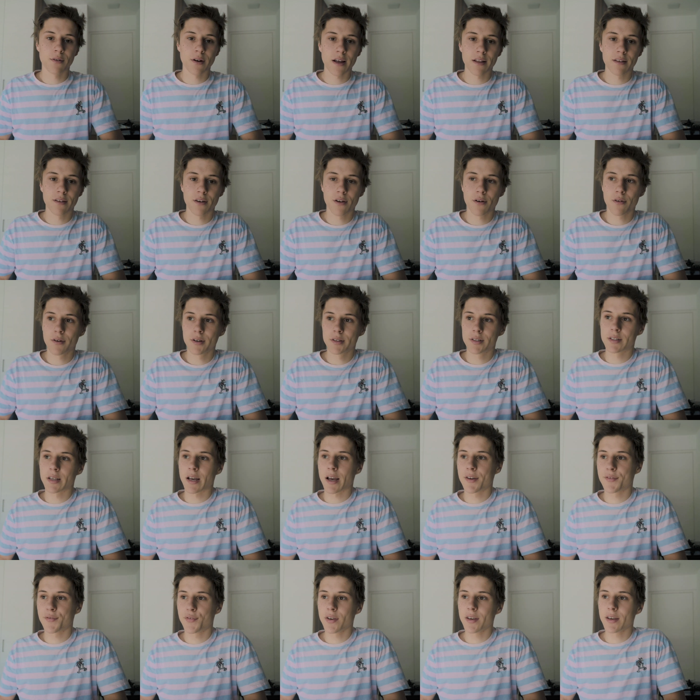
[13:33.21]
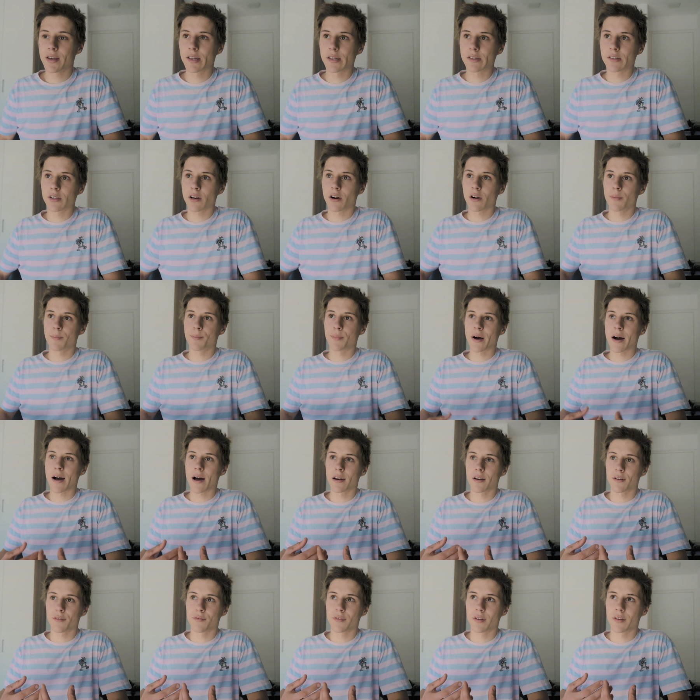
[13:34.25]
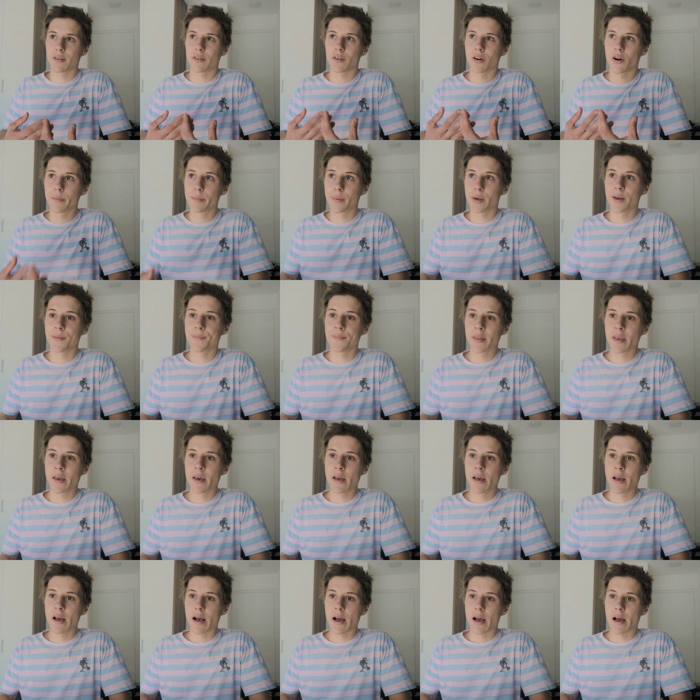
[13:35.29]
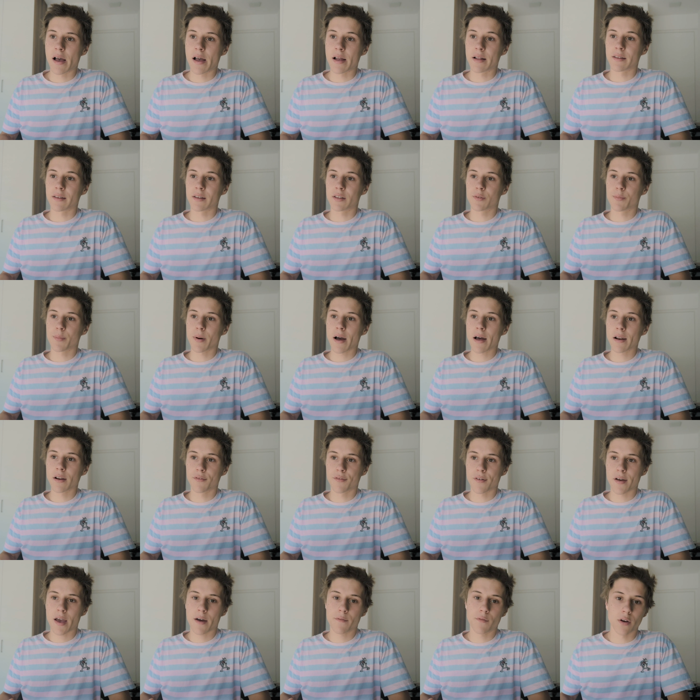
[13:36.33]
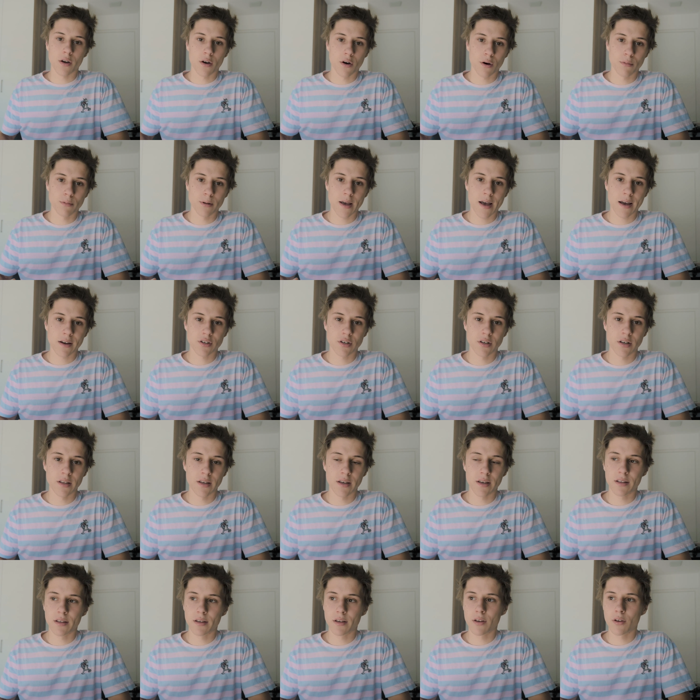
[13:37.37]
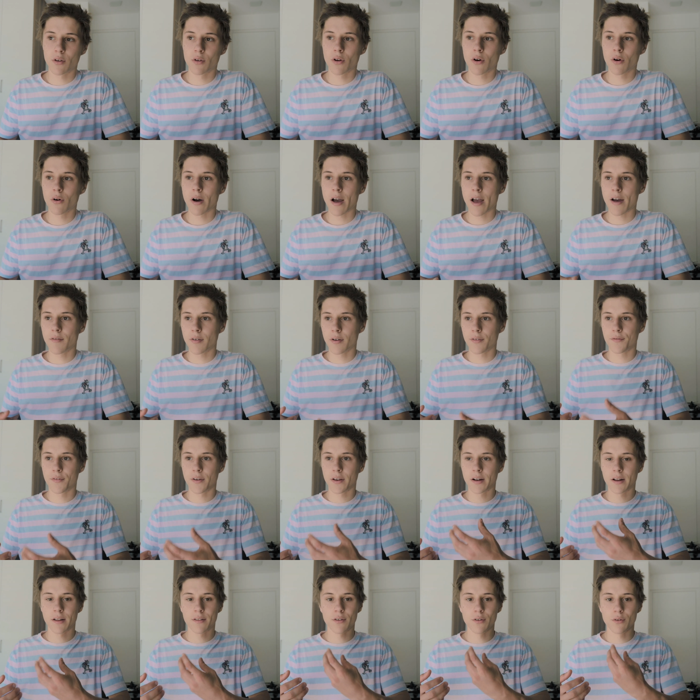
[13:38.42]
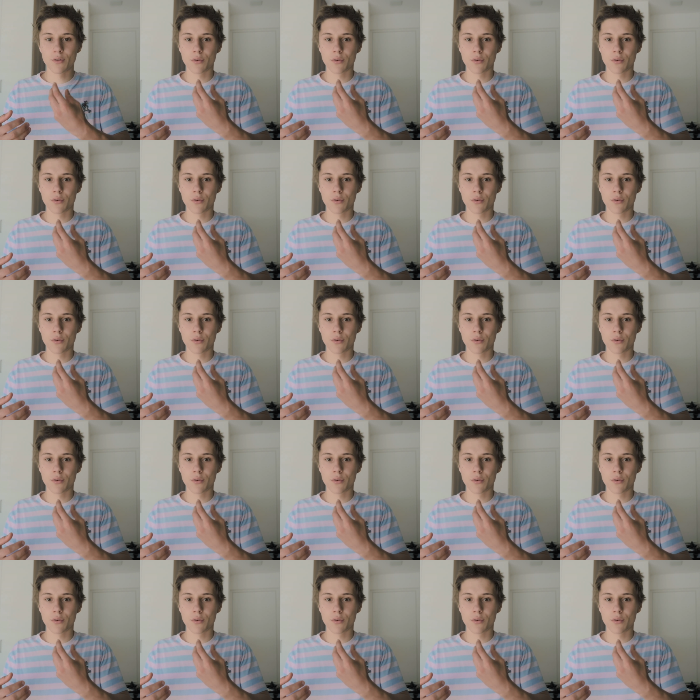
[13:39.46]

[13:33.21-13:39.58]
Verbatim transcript: to let you know is I think it's all part of this hobby and it's part of every hobby actually you know everything that you